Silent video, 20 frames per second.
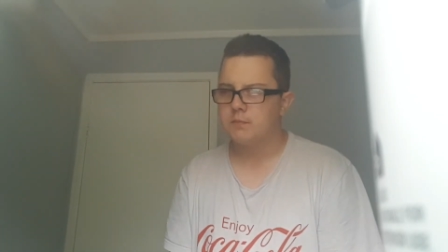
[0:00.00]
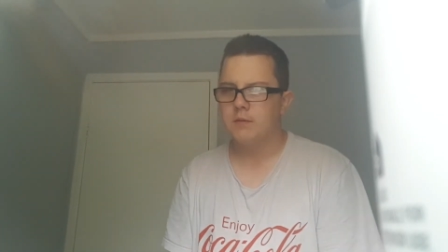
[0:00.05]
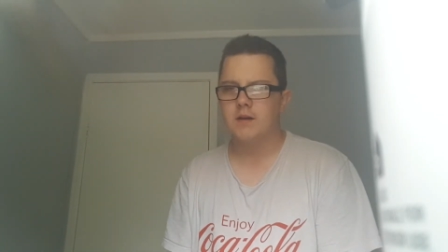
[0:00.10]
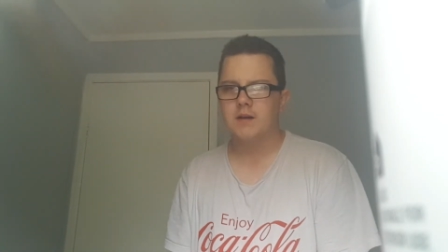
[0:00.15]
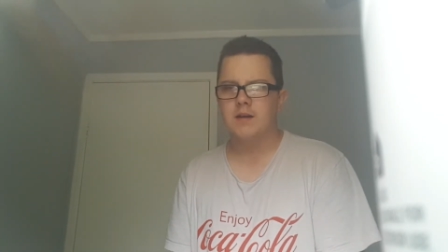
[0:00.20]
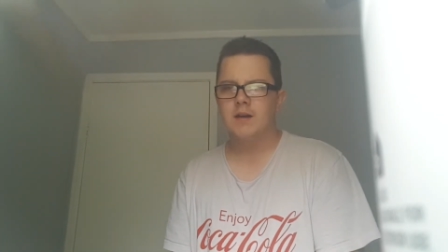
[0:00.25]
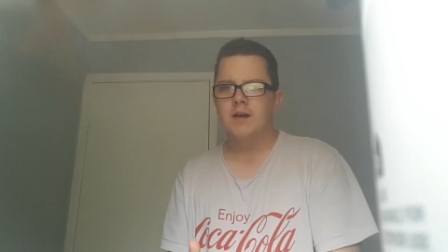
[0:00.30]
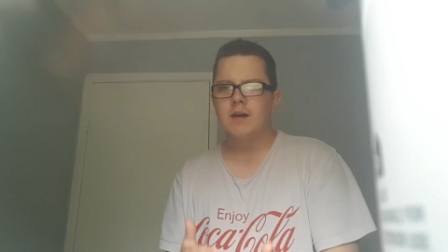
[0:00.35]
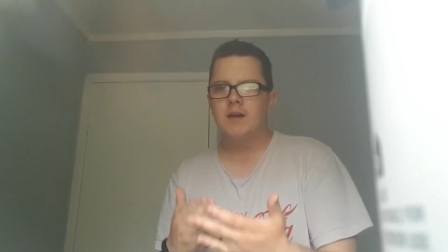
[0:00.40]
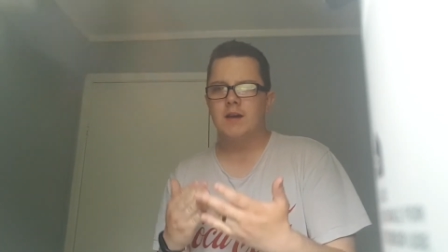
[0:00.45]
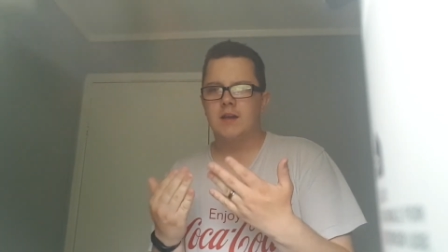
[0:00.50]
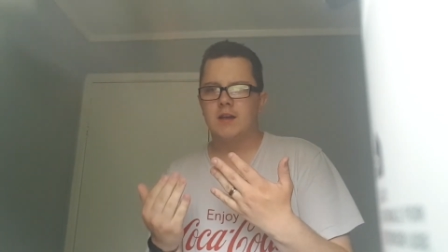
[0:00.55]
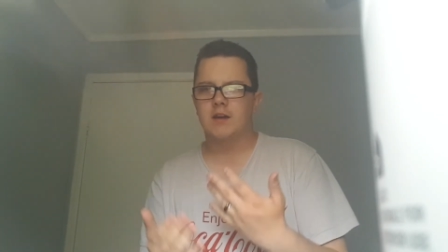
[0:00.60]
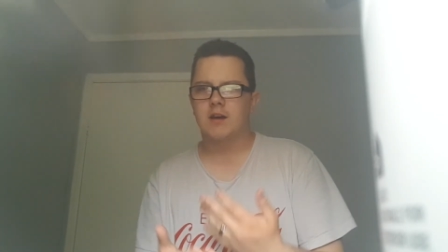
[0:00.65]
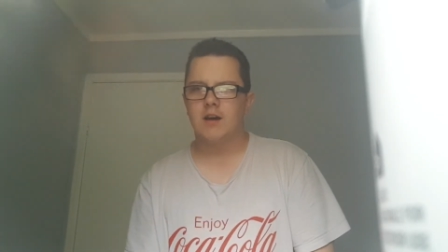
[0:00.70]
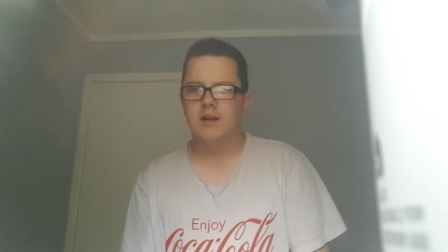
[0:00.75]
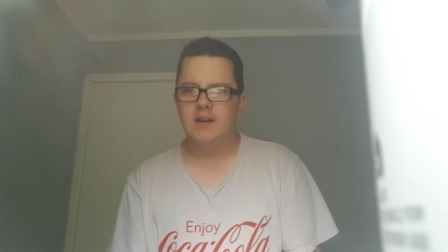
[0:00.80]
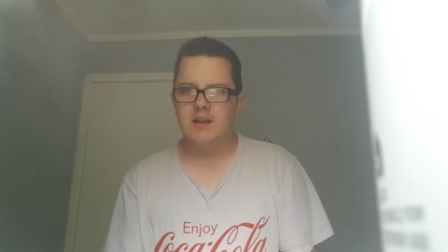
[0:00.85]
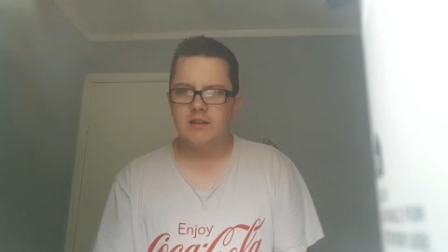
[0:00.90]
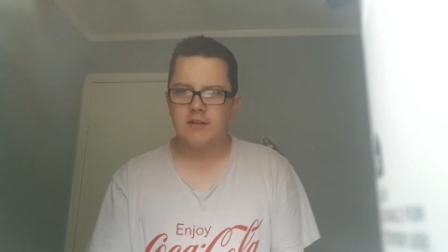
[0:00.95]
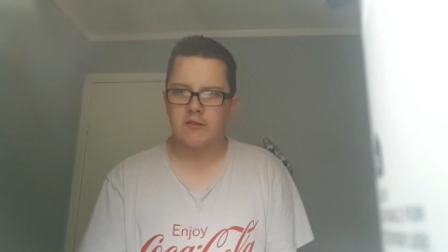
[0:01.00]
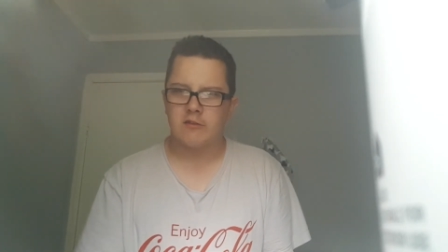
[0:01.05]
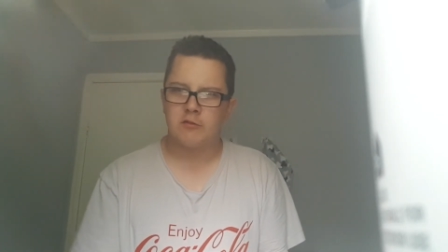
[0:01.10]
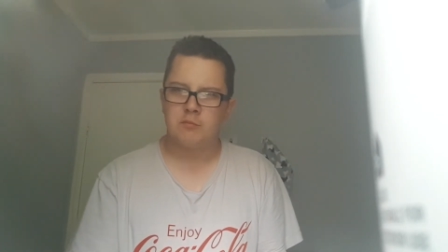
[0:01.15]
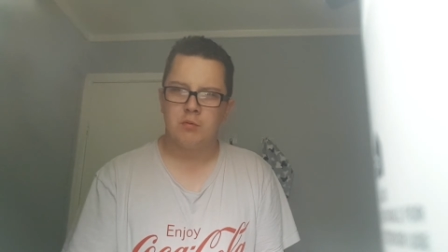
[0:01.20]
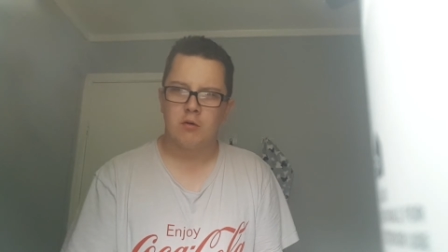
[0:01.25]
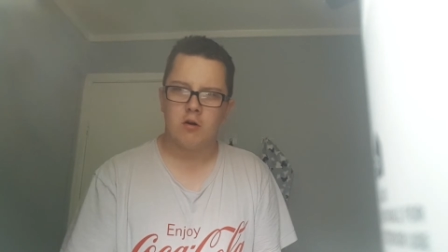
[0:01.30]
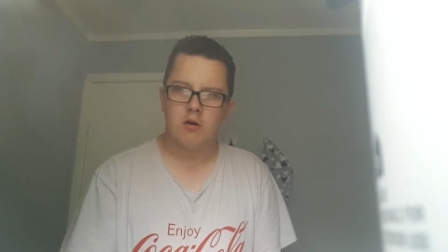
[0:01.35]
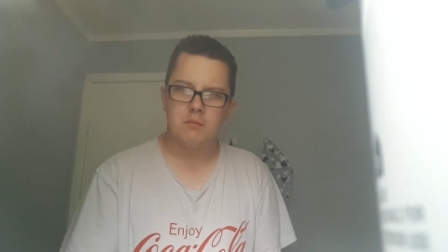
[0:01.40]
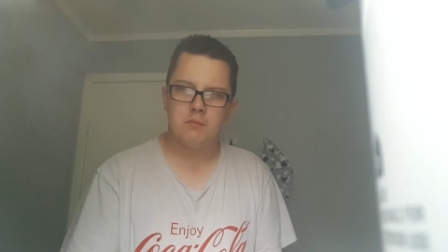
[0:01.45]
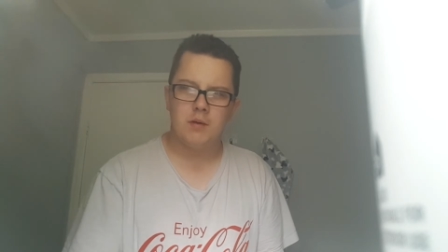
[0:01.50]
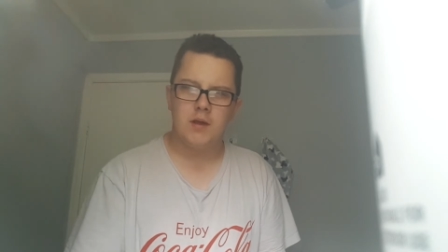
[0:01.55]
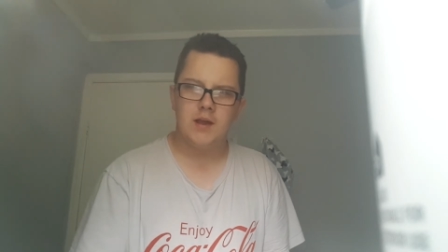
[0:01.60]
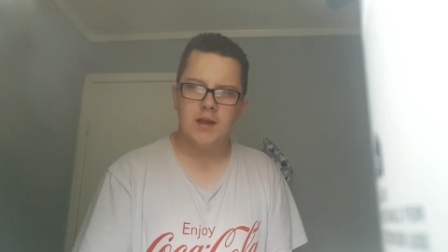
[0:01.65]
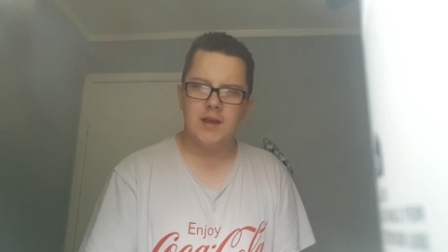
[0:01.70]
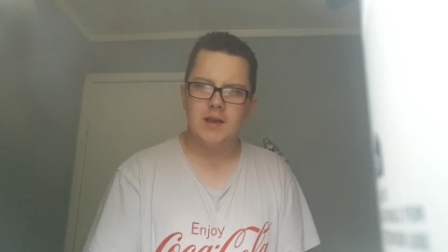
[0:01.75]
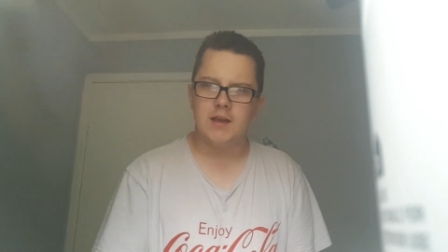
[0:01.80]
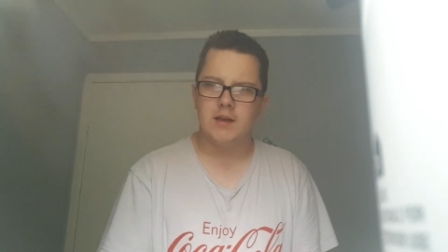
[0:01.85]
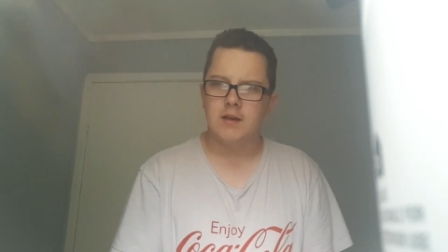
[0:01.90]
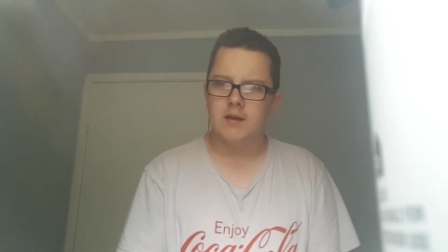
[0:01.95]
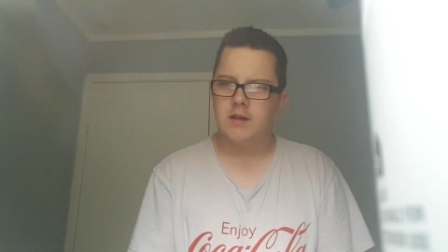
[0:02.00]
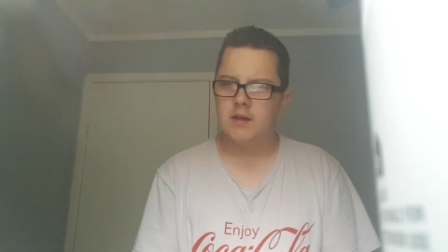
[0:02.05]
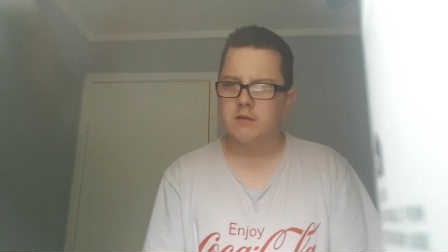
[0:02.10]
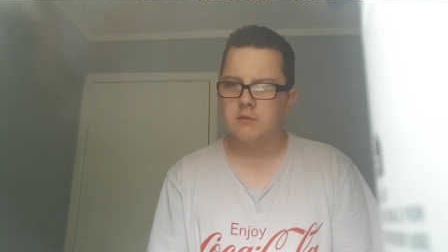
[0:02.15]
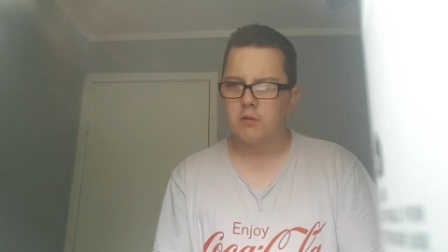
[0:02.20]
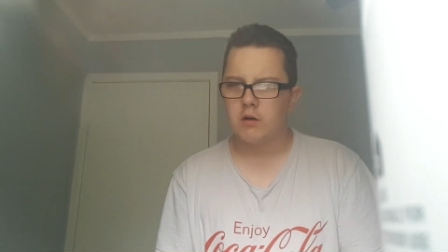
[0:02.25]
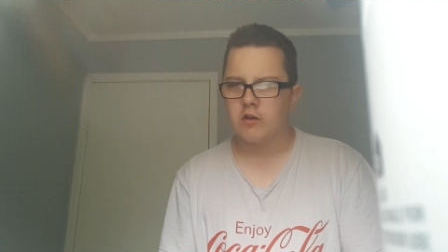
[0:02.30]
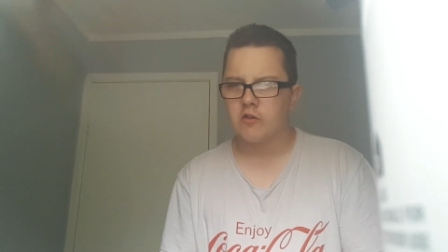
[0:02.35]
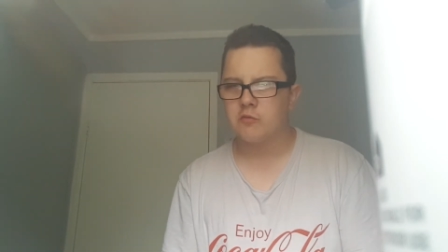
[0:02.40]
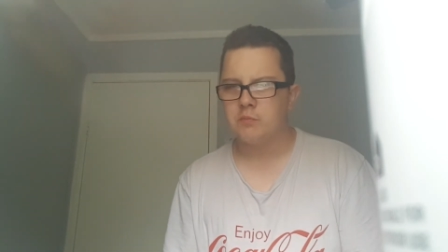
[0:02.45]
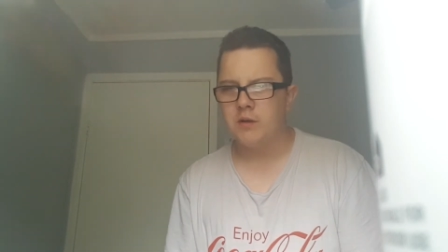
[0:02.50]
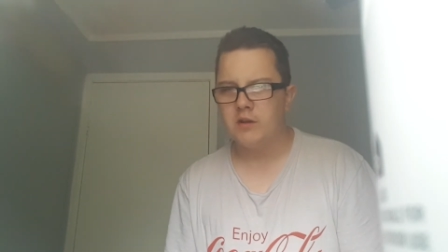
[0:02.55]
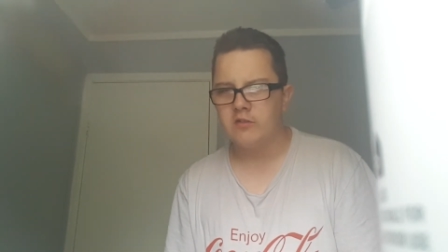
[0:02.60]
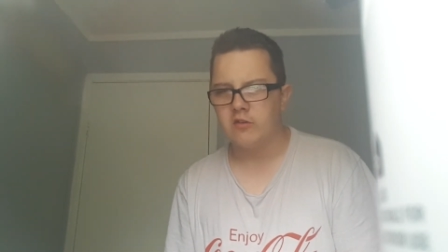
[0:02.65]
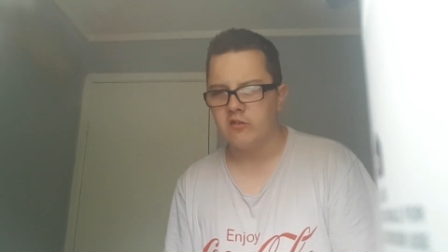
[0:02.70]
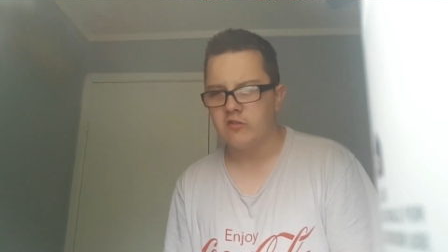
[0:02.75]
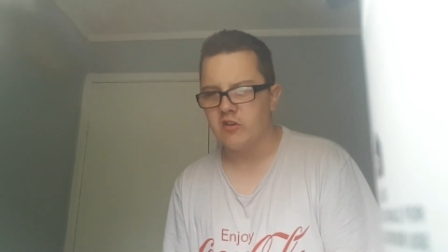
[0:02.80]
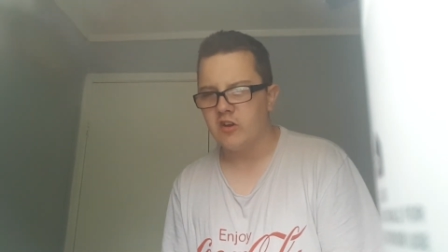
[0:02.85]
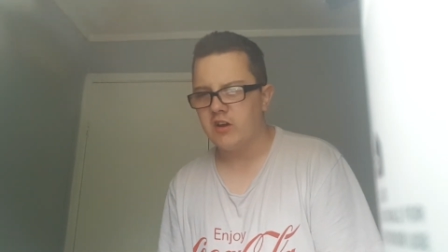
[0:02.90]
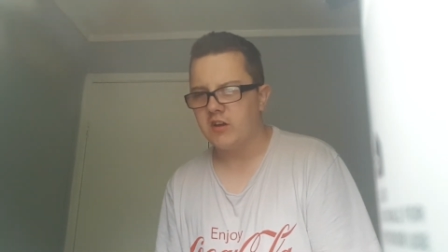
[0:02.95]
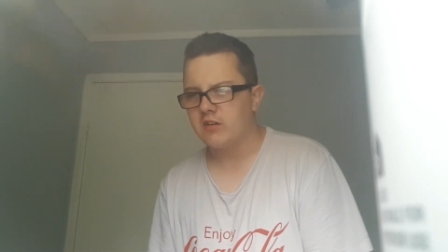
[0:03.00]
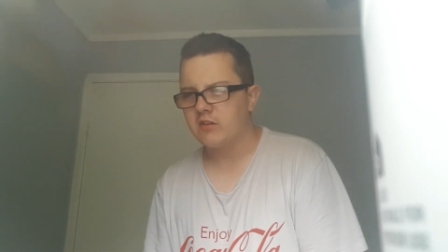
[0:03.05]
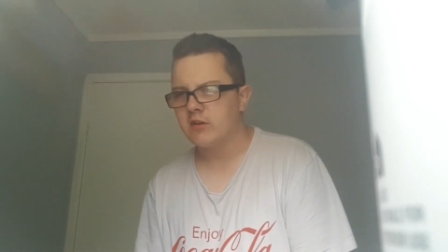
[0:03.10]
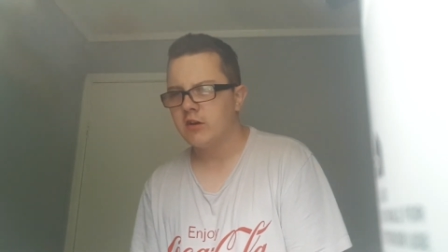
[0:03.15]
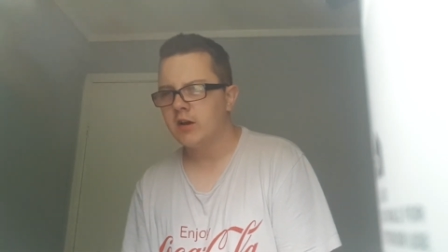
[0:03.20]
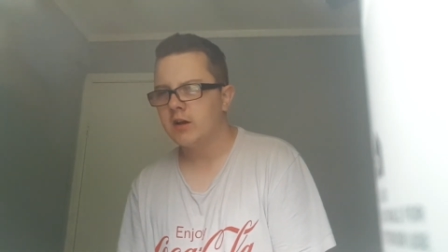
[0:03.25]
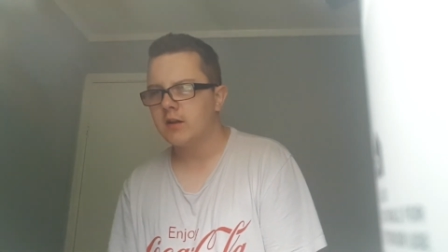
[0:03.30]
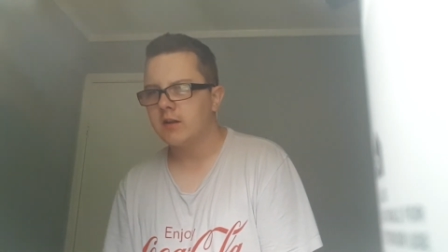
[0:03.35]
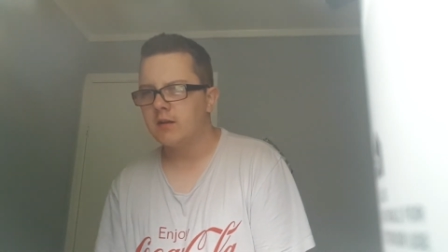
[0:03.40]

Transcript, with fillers: but you can't even support me, Your worst piece of shit.